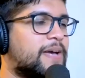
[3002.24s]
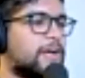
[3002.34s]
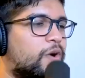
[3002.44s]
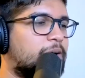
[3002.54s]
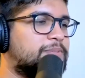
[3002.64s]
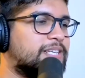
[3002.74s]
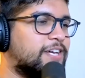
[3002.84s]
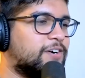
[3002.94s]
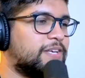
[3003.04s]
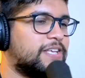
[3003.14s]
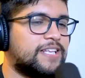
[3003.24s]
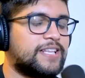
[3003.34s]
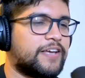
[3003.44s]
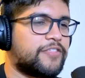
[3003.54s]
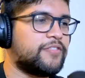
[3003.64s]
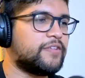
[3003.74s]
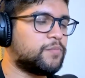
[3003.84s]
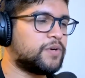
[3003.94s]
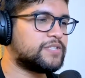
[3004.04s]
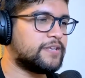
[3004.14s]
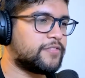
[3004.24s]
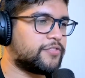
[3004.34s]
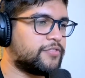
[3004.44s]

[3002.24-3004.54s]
one upped it though. He did like, what is it,